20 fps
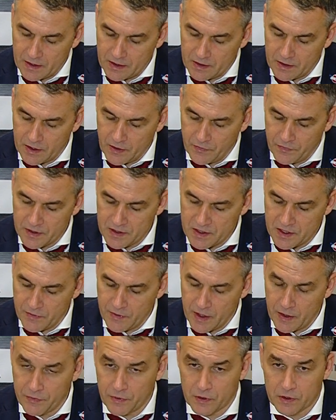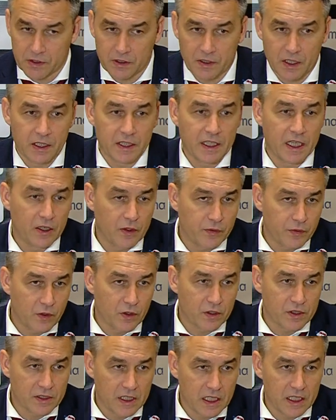defensive effort, and then, of
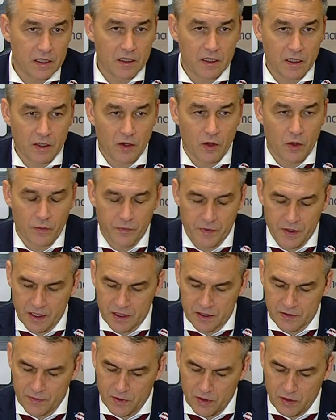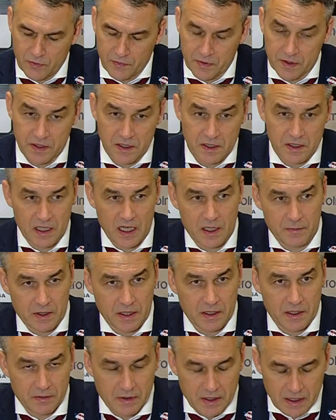course, then confidence for offense is
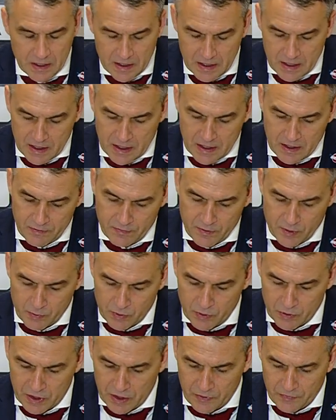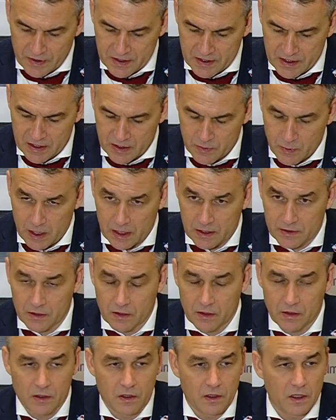coming from good defense as well.
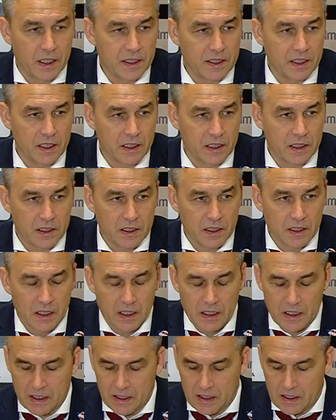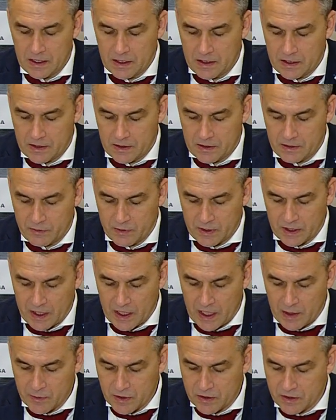So I think the
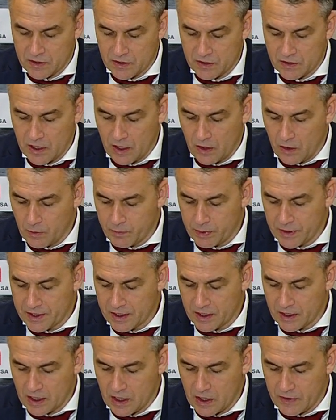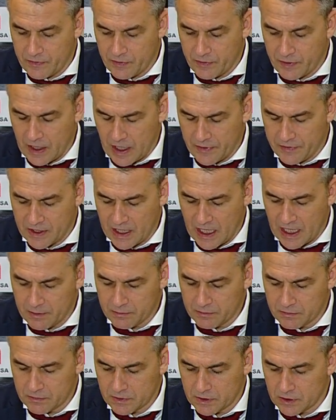game was still open in half
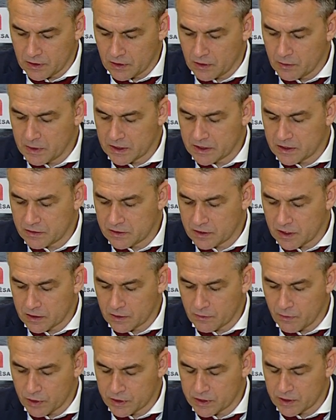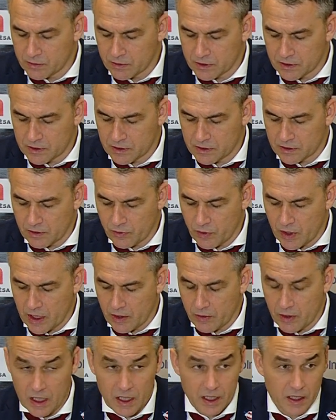time, you know, but third quarter was
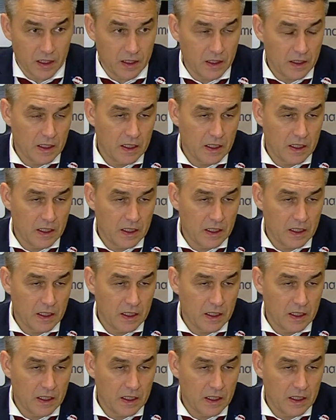really, really